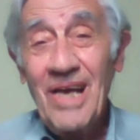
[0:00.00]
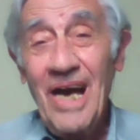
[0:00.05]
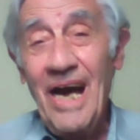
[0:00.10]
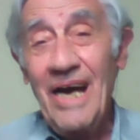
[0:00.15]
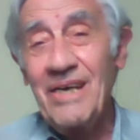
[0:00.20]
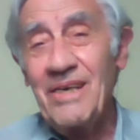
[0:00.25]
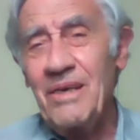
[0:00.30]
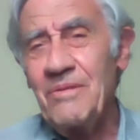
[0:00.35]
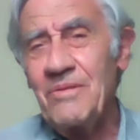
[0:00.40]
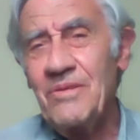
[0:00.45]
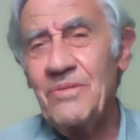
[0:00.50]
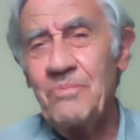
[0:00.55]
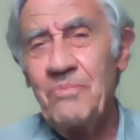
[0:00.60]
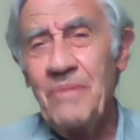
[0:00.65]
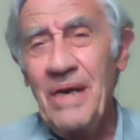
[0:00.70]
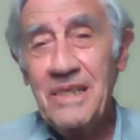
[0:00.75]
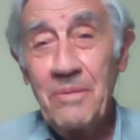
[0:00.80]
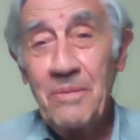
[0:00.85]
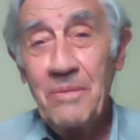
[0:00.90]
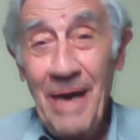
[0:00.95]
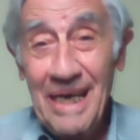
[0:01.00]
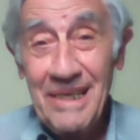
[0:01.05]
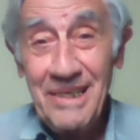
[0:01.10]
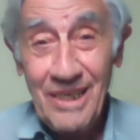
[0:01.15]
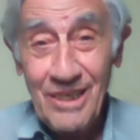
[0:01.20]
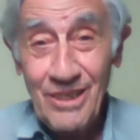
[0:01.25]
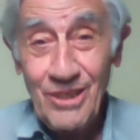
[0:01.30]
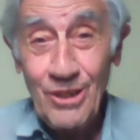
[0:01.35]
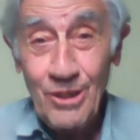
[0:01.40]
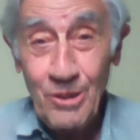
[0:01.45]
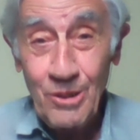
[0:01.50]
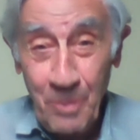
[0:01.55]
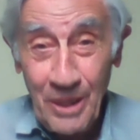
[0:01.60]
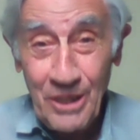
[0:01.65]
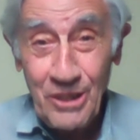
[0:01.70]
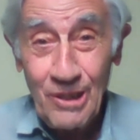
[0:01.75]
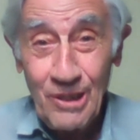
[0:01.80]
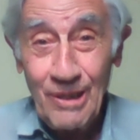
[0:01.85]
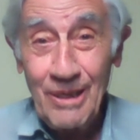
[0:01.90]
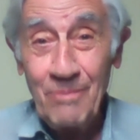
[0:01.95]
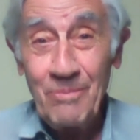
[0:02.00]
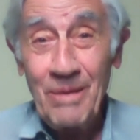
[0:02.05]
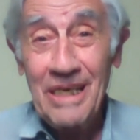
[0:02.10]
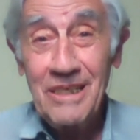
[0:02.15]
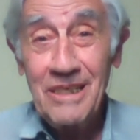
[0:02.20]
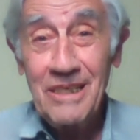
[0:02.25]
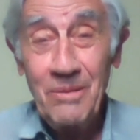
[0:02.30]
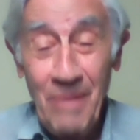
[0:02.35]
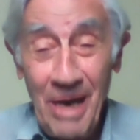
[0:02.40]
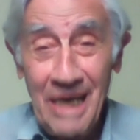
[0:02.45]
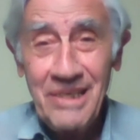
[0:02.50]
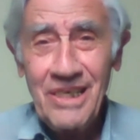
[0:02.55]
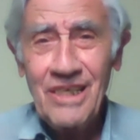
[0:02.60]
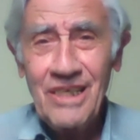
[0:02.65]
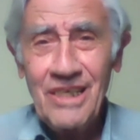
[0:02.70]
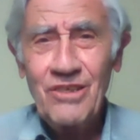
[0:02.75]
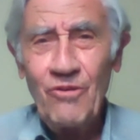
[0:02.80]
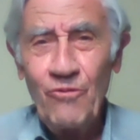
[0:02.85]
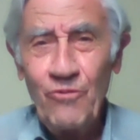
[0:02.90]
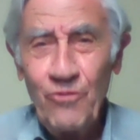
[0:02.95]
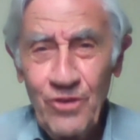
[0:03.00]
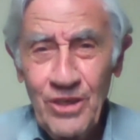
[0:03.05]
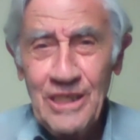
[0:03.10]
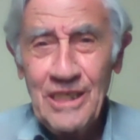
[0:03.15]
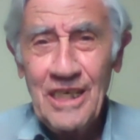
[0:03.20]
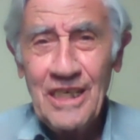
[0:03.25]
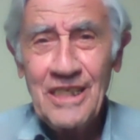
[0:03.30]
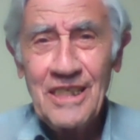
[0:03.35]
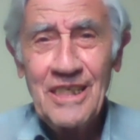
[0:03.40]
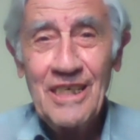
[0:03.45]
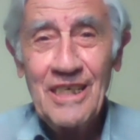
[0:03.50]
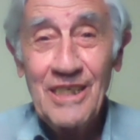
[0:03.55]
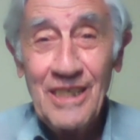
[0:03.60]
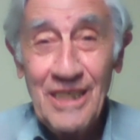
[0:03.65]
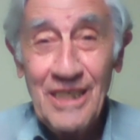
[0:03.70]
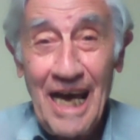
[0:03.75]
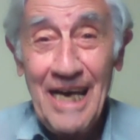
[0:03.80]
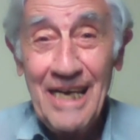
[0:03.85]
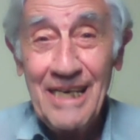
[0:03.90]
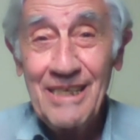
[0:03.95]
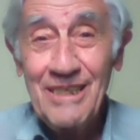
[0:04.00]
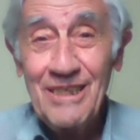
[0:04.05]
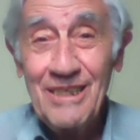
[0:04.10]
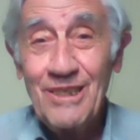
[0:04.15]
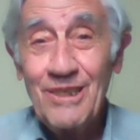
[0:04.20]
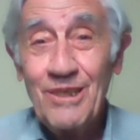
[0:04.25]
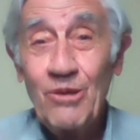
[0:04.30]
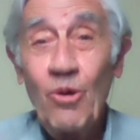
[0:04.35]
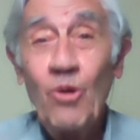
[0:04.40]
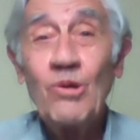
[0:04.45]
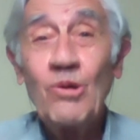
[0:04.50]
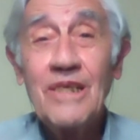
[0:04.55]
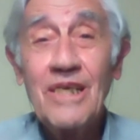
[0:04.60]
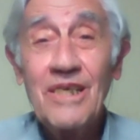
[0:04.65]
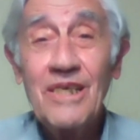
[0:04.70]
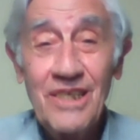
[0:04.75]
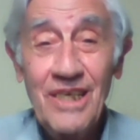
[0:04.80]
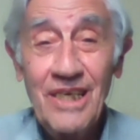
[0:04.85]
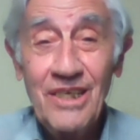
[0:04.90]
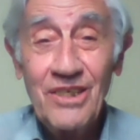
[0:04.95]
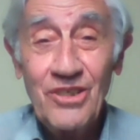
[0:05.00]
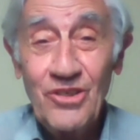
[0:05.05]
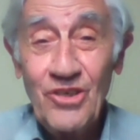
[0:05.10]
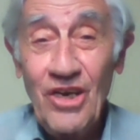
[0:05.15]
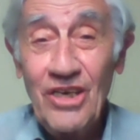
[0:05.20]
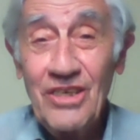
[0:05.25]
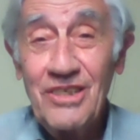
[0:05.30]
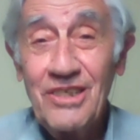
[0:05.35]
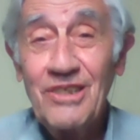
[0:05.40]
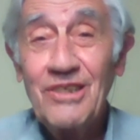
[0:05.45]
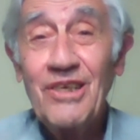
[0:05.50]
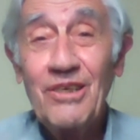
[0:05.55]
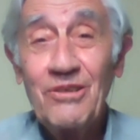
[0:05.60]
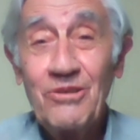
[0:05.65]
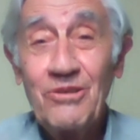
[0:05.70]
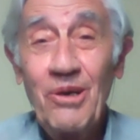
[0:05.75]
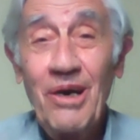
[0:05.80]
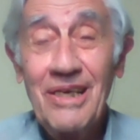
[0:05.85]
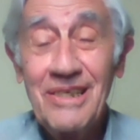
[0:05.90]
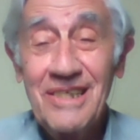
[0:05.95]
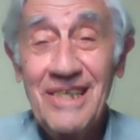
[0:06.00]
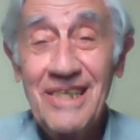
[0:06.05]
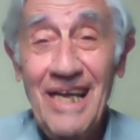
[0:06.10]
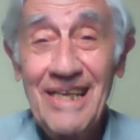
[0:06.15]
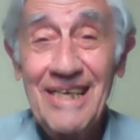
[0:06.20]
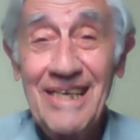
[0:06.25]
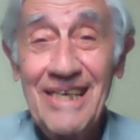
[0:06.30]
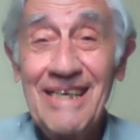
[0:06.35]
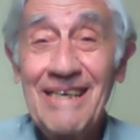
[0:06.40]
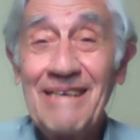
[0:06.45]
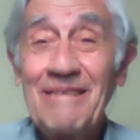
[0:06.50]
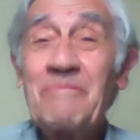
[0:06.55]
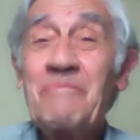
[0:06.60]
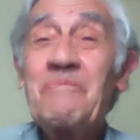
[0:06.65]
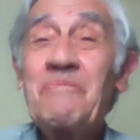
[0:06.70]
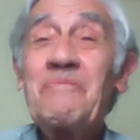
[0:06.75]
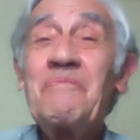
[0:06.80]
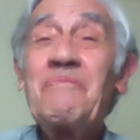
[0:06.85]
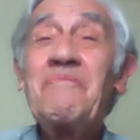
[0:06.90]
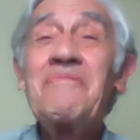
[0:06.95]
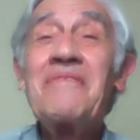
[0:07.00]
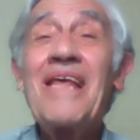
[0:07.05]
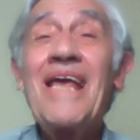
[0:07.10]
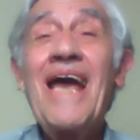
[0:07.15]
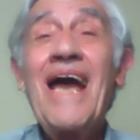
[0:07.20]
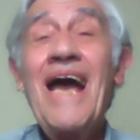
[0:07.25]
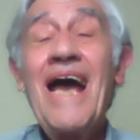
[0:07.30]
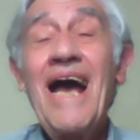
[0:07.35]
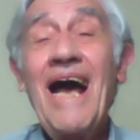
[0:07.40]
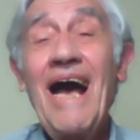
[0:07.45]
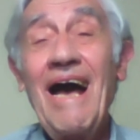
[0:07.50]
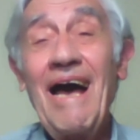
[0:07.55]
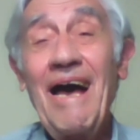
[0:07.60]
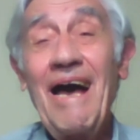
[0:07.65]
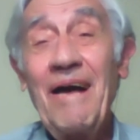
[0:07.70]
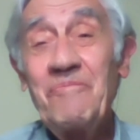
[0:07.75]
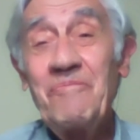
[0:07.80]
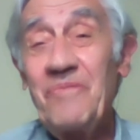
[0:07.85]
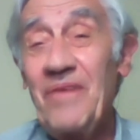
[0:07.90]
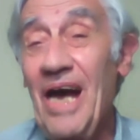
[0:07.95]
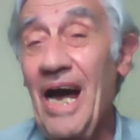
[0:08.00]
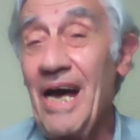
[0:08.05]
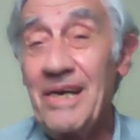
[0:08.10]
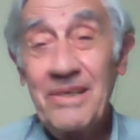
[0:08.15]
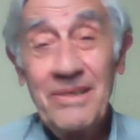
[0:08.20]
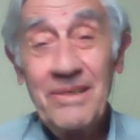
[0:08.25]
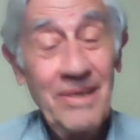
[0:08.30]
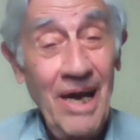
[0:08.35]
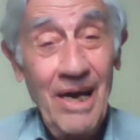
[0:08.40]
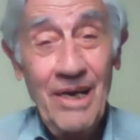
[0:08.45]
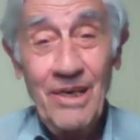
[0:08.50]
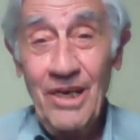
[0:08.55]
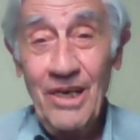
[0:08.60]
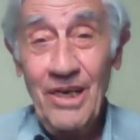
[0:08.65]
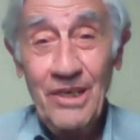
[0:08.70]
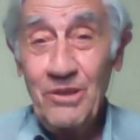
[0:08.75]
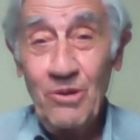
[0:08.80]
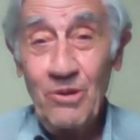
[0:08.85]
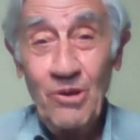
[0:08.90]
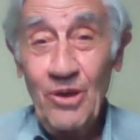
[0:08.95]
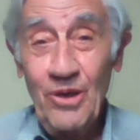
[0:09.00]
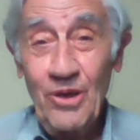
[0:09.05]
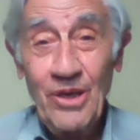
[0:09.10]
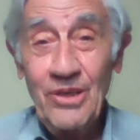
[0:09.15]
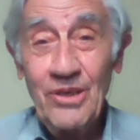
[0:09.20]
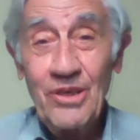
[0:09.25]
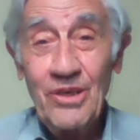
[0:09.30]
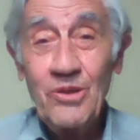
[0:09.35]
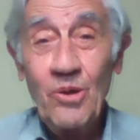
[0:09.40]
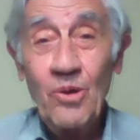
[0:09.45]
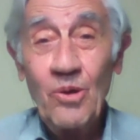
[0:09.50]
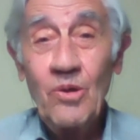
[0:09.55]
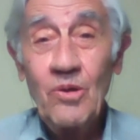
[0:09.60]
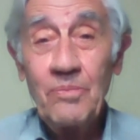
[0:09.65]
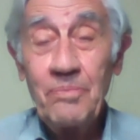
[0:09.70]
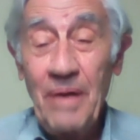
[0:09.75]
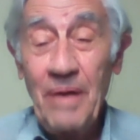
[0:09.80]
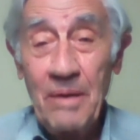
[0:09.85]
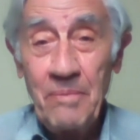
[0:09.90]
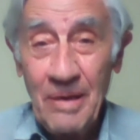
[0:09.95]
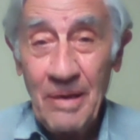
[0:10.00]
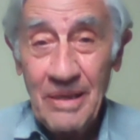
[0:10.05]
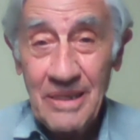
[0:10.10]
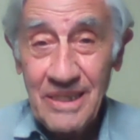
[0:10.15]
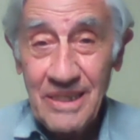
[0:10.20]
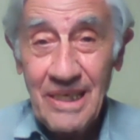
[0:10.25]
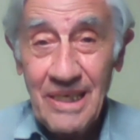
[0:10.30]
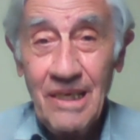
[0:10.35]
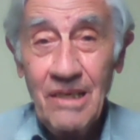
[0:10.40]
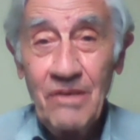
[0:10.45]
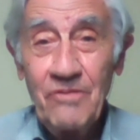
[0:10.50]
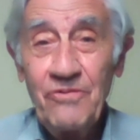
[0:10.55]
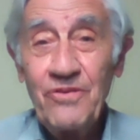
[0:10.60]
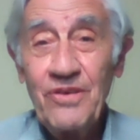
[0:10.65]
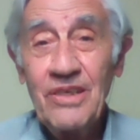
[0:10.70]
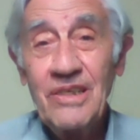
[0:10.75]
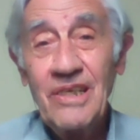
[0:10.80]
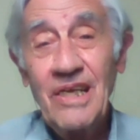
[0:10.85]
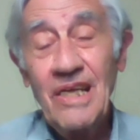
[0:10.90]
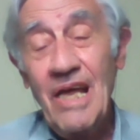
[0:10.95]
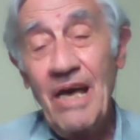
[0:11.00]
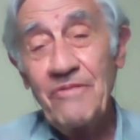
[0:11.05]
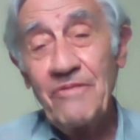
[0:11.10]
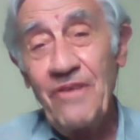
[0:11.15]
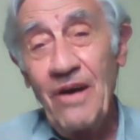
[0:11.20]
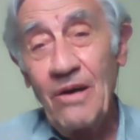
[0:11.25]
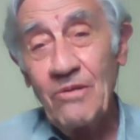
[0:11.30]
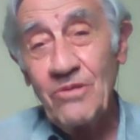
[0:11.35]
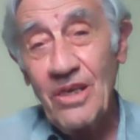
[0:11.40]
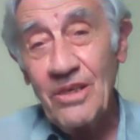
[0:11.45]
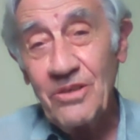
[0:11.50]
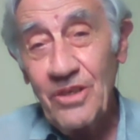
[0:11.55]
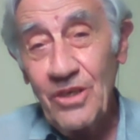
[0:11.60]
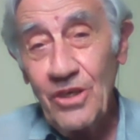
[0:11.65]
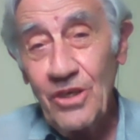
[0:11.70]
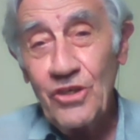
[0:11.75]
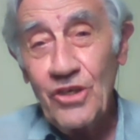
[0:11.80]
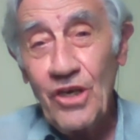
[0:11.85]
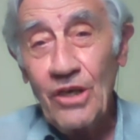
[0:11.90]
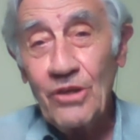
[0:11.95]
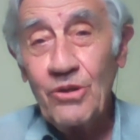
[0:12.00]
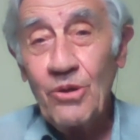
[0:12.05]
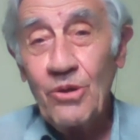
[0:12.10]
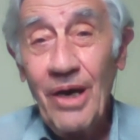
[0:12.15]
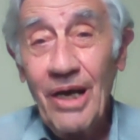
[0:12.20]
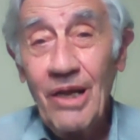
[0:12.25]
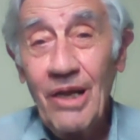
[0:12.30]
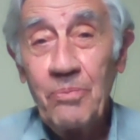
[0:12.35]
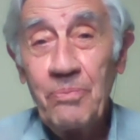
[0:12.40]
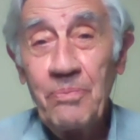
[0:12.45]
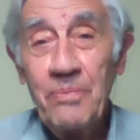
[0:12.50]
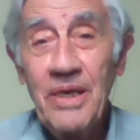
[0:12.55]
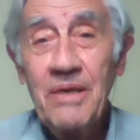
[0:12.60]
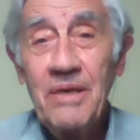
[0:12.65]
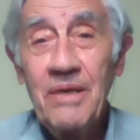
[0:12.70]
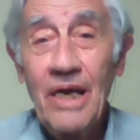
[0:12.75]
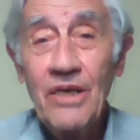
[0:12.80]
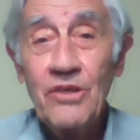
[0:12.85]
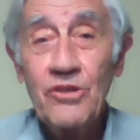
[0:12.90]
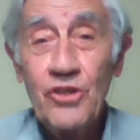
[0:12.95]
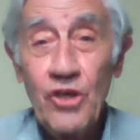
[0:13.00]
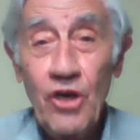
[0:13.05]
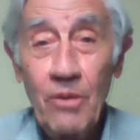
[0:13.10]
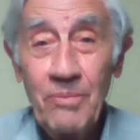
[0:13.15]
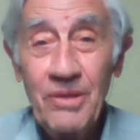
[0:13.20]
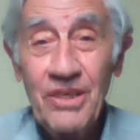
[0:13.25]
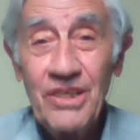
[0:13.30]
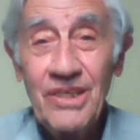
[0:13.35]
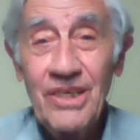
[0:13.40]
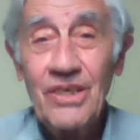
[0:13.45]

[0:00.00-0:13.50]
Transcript: Mathematics, especially mathematics and physics and science, all the things, Jason, that you are studying. And I had to learn it all by myself. And then I found a teacher to help me, a German